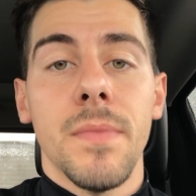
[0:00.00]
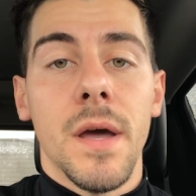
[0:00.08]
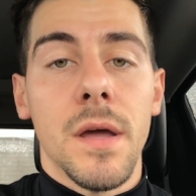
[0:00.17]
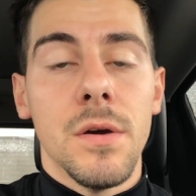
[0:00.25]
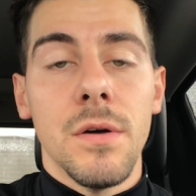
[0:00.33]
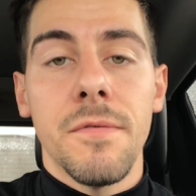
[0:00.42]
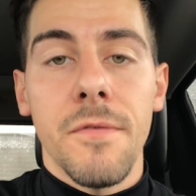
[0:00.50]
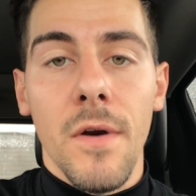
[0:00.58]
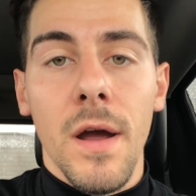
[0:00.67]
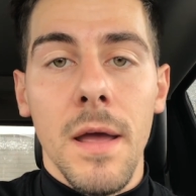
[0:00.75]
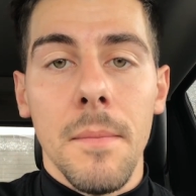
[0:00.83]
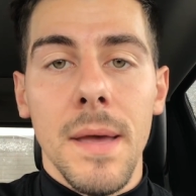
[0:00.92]
A good
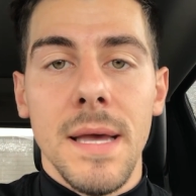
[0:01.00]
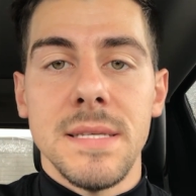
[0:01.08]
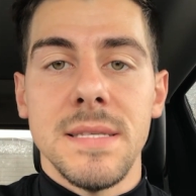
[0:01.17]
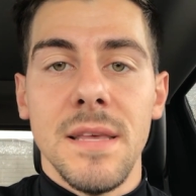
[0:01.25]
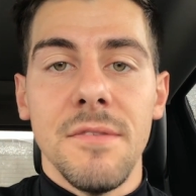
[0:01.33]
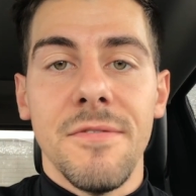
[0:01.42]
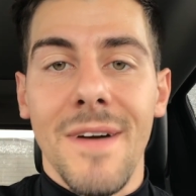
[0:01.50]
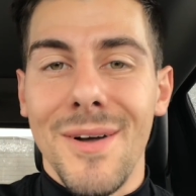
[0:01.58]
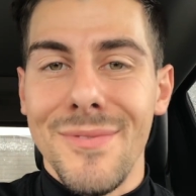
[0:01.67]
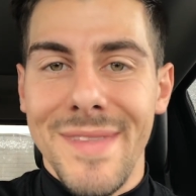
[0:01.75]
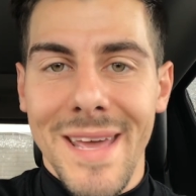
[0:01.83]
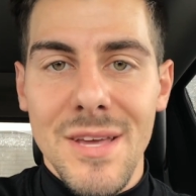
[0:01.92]
frame is the
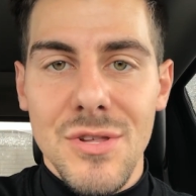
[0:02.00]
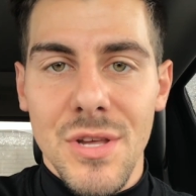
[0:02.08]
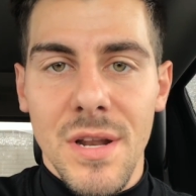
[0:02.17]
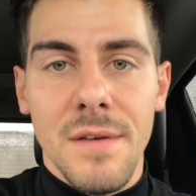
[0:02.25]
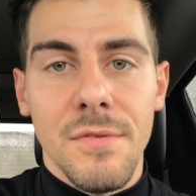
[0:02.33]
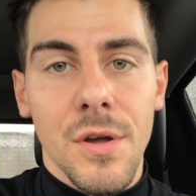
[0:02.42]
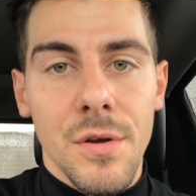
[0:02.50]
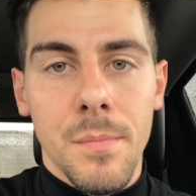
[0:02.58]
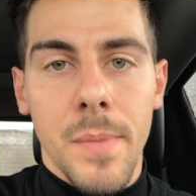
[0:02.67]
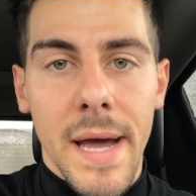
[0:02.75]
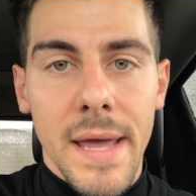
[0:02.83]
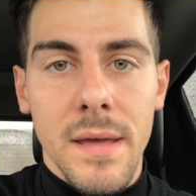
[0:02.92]
foundation of a good
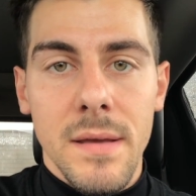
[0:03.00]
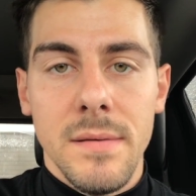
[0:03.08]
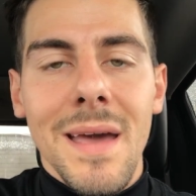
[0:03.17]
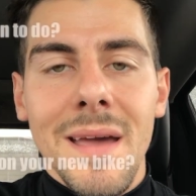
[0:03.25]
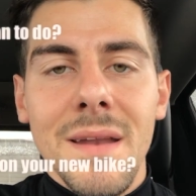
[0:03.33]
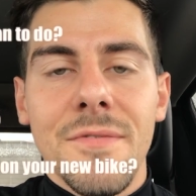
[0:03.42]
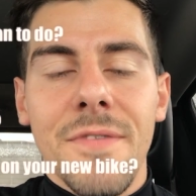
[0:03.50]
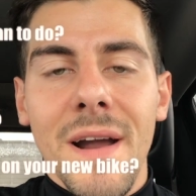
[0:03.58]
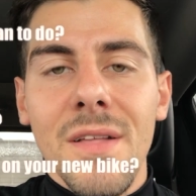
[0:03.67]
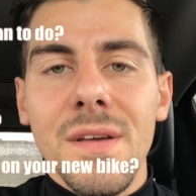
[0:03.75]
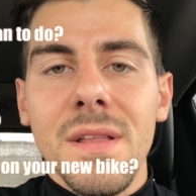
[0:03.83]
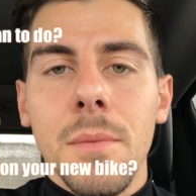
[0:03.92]
bike. And
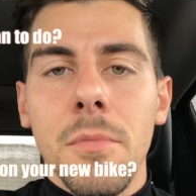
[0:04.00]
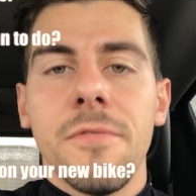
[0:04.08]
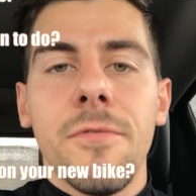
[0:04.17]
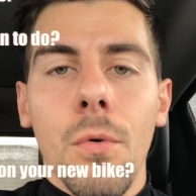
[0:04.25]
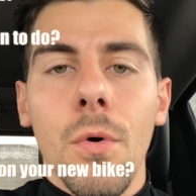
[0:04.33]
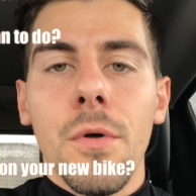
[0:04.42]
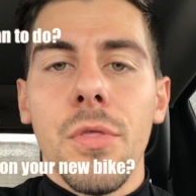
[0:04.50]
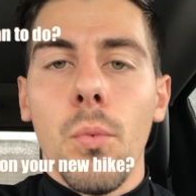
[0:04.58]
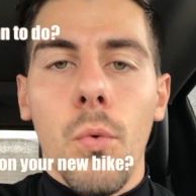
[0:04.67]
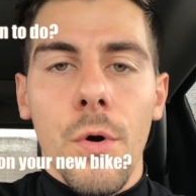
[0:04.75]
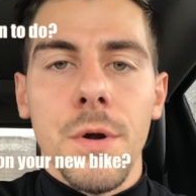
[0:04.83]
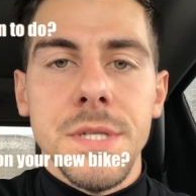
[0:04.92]
finally, number 4, the
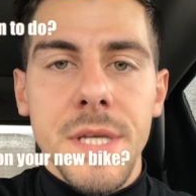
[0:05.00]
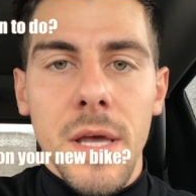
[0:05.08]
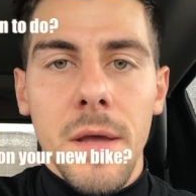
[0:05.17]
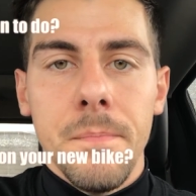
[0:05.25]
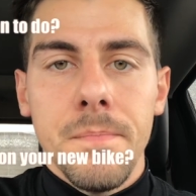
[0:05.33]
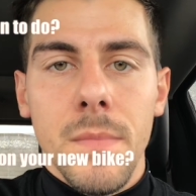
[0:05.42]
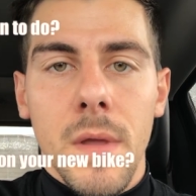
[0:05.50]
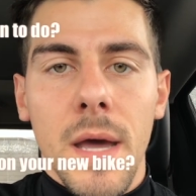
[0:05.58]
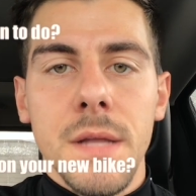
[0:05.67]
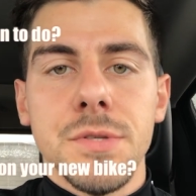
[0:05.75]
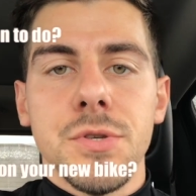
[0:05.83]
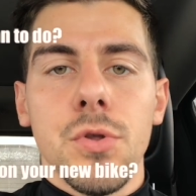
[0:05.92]
warranty.
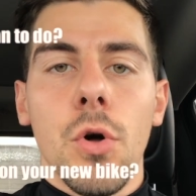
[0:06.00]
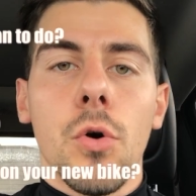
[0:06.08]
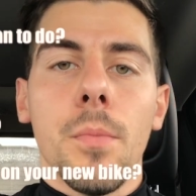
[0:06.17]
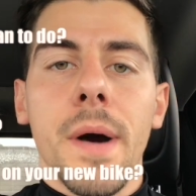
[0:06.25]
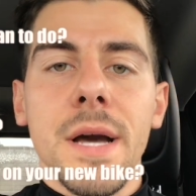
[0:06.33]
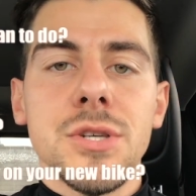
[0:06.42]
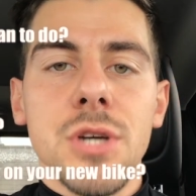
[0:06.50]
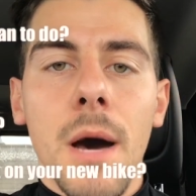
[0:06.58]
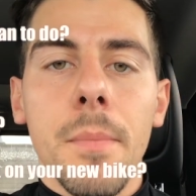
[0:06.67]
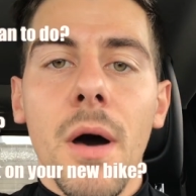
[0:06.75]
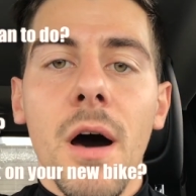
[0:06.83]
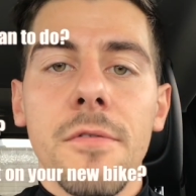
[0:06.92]
Okay, does your local bike
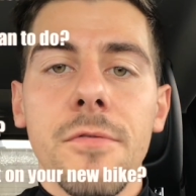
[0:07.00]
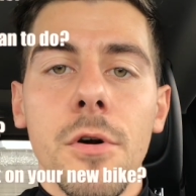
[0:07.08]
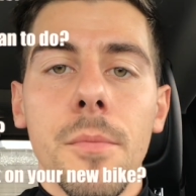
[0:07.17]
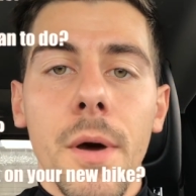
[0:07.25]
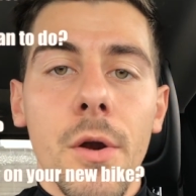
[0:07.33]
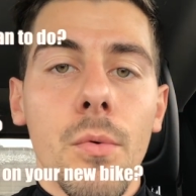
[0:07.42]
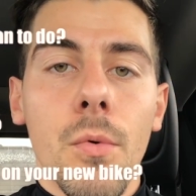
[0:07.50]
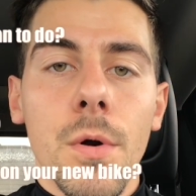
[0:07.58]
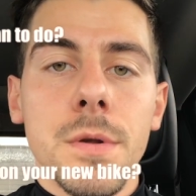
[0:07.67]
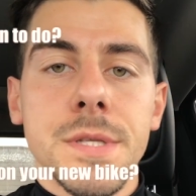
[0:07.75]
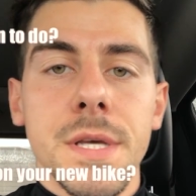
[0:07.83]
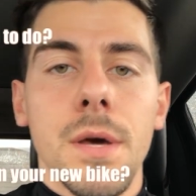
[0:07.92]
shop offer a better
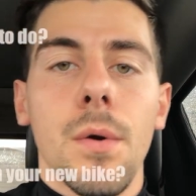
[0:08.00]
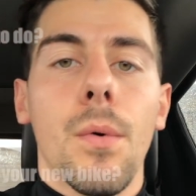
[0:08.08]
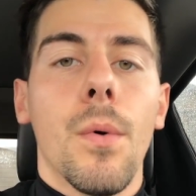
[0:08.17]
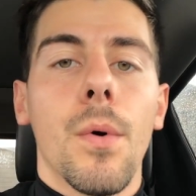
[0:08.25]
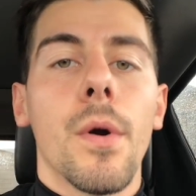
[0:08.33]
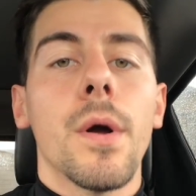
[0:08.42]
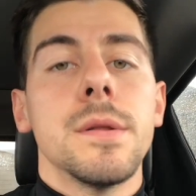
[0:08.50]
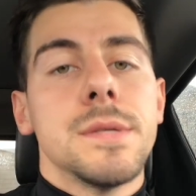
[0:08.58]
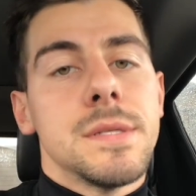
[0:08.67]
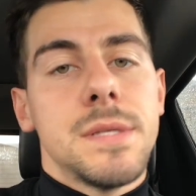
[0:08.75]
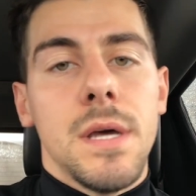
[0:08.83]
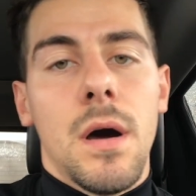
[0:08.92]
warranty, or
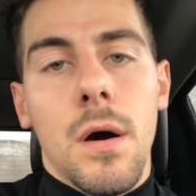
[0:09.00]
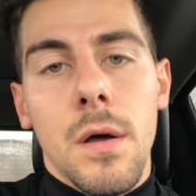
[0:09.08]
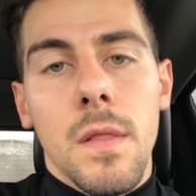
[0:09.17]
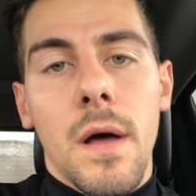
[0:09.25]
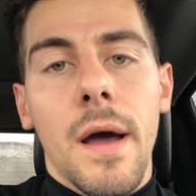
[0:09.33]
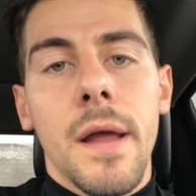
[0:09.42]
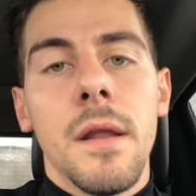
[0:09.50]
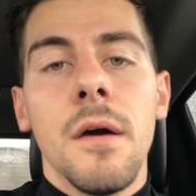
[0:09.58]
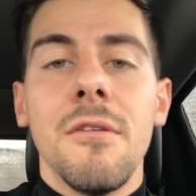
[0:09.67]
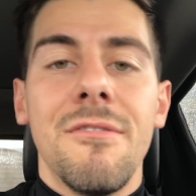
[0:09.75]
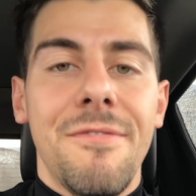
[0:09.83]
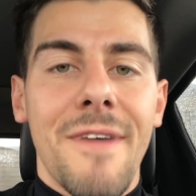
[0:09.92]
does the online
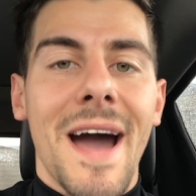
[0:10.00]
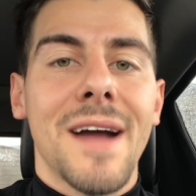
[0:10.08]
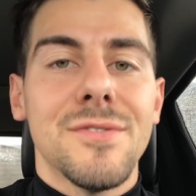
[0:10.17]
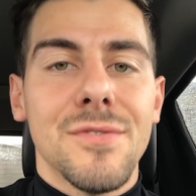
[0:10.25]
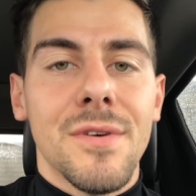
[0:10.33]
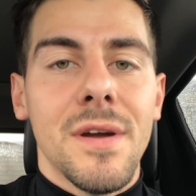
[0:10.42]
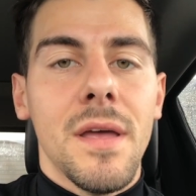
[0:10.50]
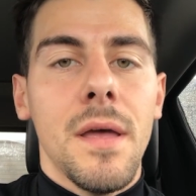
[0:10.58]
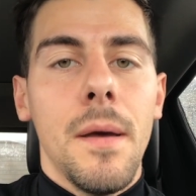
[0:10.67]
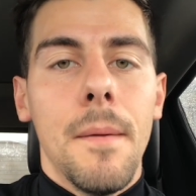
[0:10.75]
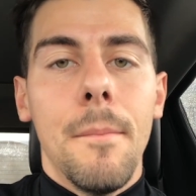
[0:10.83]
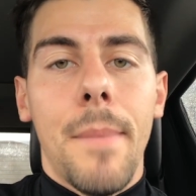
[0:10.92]
factory
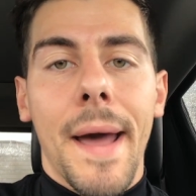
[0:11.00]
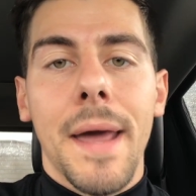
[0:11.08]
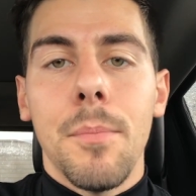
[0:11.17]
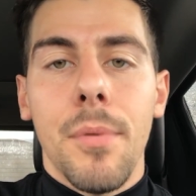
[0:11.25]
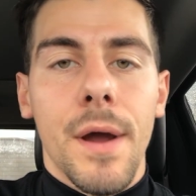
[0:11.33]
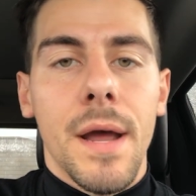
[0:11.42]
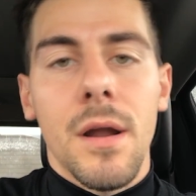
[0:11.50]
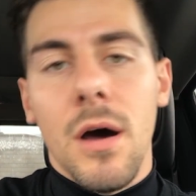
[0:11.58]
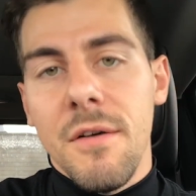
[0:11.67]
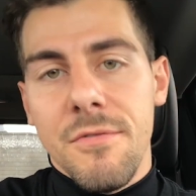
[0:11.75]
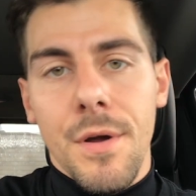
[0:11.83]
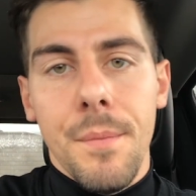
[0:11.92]
bike brand
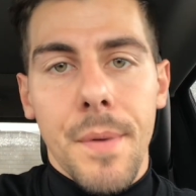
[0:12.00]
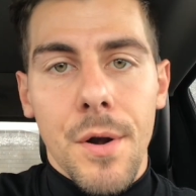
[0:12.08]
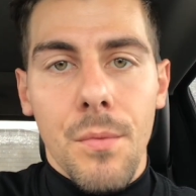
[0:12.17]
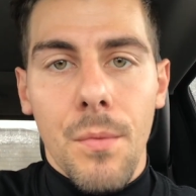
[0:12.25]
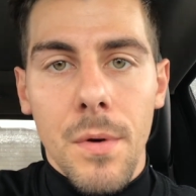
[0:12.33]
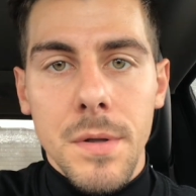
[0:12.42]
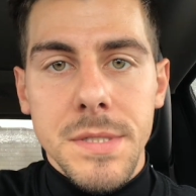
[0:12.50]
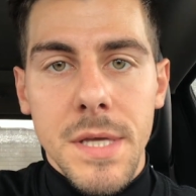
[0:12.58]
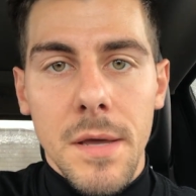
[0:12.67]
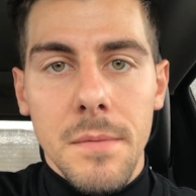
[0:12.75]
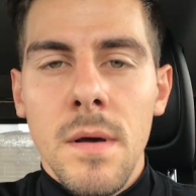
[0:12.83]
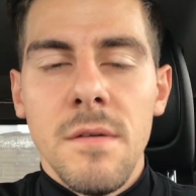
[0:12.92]
offer a better warranty?
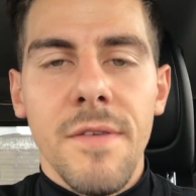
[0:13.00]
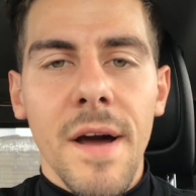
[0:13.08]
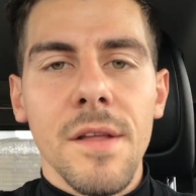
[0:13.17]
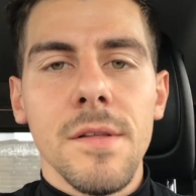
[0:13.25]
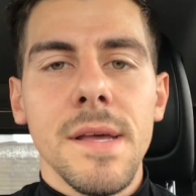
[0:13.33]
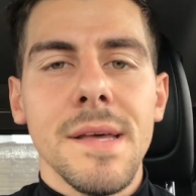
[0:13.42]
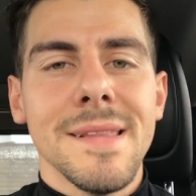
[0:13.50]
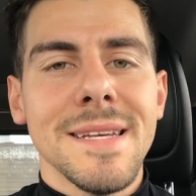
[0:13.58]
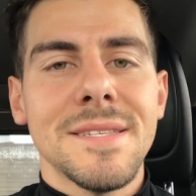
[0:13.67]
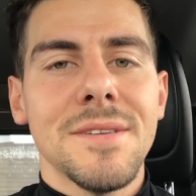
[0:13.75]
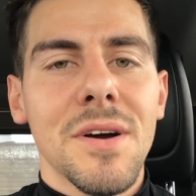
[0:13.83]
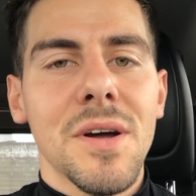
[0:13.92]
Finally,
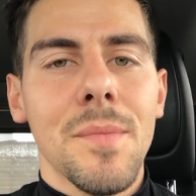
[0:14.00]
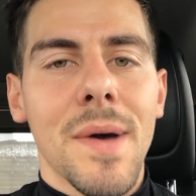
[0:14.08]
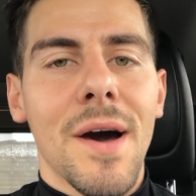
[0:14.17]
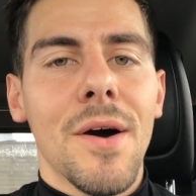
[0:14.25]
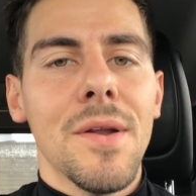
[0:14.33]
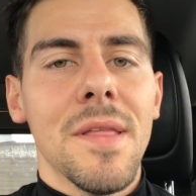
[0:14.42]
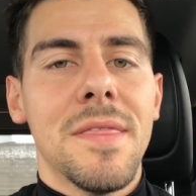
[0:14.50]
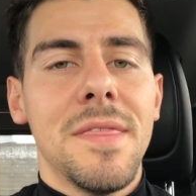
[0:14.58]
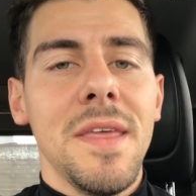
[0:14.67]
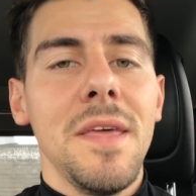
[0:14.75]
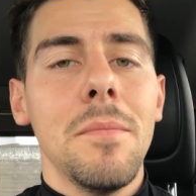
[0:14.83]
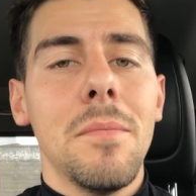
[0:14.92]
let's talk about the